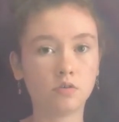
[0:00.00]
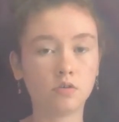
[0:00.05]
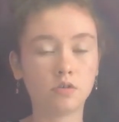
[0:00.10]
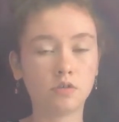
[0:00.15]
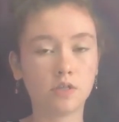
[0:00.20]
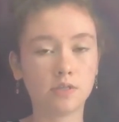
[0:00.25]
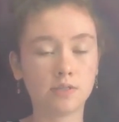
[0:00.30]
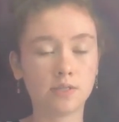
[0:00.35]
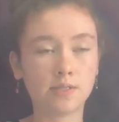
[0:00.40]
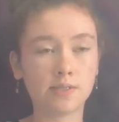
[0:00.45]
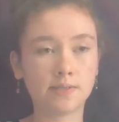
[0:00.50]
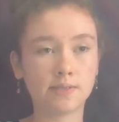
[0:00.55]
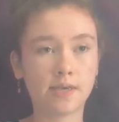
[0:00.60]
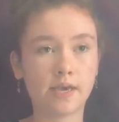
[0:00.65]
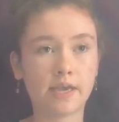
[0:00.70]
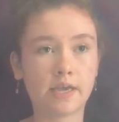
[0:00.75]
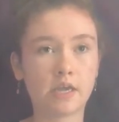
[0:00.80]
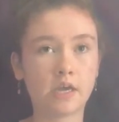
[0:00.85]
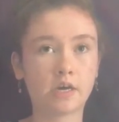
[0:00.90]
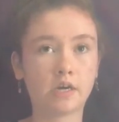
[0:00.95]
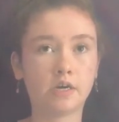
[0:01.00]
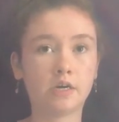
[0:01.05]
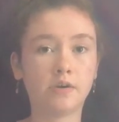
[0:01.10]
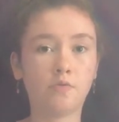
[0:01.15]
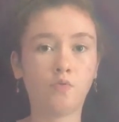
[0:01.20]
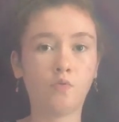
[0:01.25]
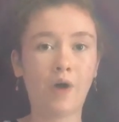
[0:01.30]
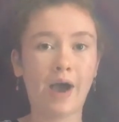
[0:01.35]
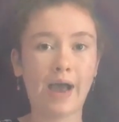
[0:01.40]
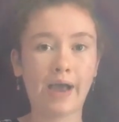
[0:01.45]
This is like your
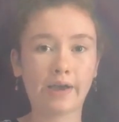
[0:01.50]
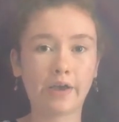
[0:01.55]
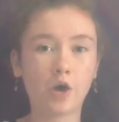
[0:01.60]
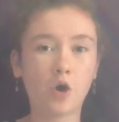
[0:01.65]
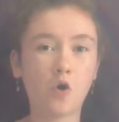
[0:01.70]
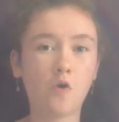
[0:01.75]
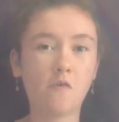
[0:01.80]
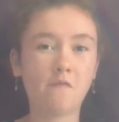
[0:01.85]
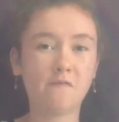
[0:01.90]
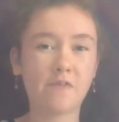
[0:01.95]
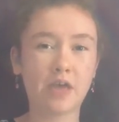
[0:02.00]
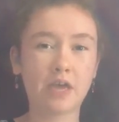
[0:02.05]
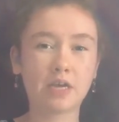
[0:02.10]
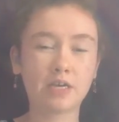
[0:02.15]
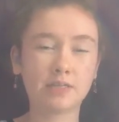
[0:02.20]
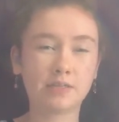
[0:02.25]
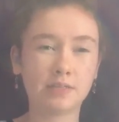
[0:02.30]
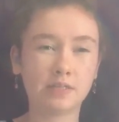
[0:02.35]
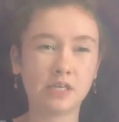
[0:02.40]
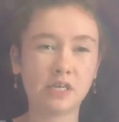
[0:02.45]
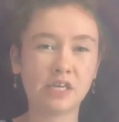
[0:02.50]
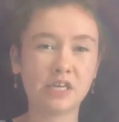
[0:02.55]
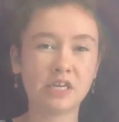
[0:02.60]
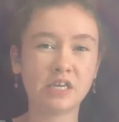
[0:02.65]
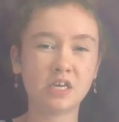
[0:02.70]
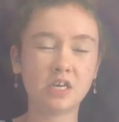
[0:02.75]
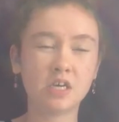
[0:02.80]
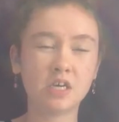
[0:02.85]
wacko fantasy,